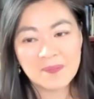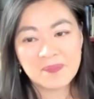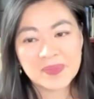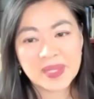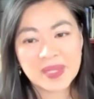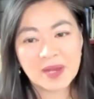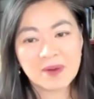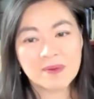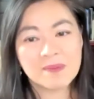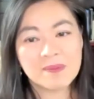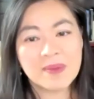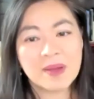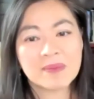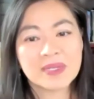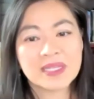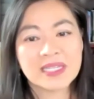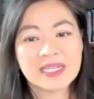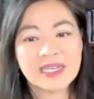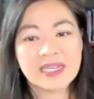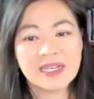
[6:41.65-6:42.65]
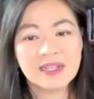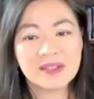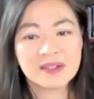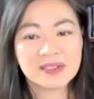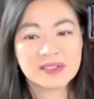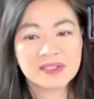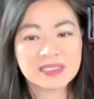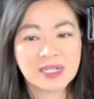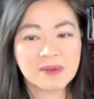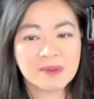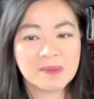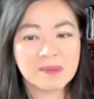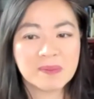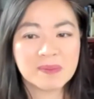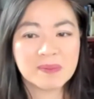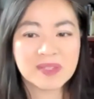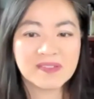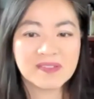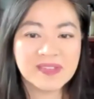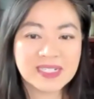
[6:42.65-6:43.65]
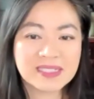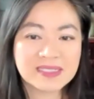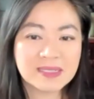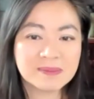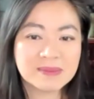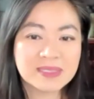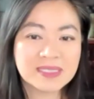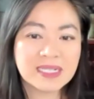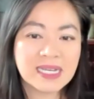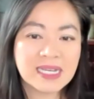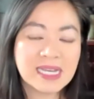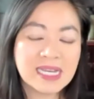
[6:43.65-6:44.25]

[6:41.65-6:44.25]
I remember the killers, I remember the victims,